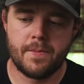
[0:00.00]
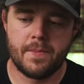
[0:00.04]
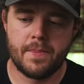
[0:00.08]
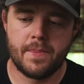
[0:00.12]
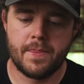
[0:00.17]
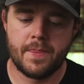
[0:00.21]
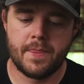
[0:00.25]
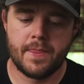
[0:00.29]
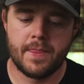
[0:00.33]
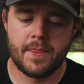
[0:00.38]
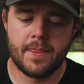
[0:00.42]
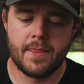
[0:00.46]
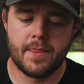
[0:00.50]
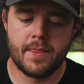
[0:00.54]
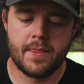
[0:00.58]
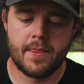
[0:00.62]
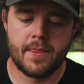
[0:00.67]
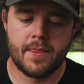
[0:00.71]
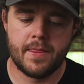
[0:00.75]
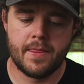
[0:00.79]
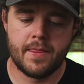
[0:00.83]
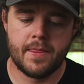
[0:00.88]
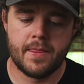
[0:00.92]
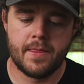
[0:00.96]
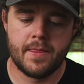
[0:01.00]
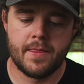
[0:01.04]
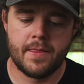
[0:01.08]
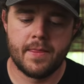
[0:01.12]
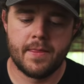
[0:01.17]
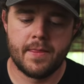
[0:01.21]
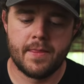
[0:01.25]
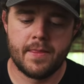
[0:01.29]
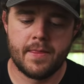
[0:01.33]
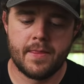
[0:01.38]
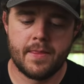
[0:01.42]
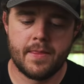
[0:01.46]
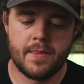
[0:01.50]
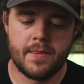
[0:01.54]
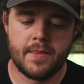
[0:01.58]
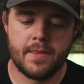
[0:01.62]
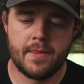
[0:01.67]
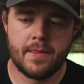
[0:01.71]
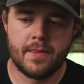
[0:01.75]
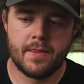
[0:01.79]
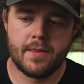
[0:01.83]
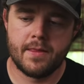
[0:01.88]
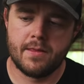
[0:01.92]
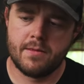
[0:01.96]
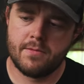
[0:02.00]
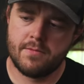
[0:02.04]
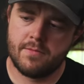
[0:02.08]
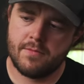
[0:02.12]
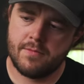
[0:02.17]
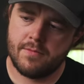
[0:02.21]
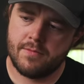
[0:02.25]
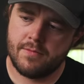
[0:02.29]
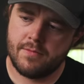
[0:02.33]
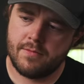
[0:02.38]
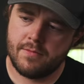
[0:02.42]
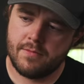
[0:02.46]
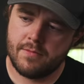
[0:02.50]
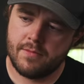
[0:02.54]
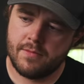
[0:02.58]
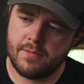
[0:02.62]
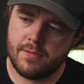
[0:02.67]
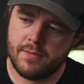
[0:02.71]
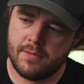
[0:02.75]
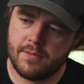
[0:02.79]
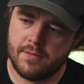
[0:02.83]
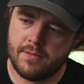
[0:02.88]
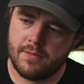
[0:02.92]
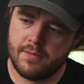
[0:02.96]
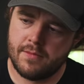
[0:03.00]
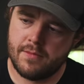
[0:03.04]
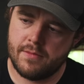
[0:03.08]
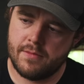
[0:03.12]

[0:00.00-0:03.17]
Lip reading: (no one is talking)